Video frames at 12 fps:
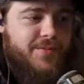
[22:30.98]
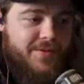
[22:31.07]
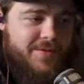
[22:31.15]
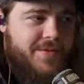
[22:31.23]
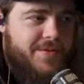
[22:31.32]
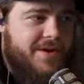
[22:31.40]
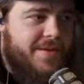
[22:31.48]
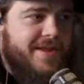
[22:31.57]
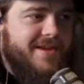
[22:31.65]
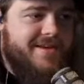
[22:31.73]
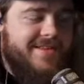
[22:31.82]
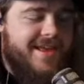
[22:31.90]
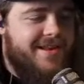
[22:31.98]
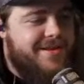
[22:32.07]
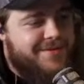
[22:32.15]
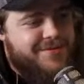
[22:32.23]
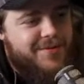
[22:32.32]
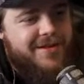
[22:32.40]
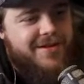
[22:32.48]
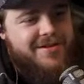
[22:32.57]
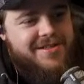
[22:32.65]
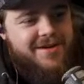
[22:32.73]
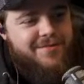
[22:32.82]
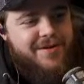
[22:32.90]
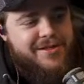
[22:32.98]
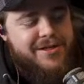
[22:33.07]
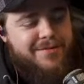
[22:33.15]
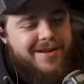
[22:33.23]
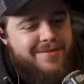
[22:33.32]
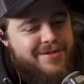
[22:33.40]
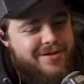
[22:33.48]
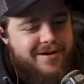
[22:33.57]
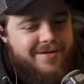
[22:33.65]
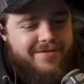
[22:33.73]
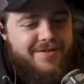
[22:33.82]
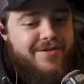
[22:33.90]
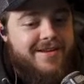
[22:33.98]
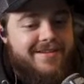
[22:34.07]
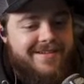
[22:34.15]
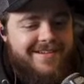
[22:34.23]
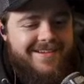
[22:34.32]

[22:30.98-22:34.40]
we'll come back to that. That was a really good segue, Jeremy. I'm sorry to ruin it.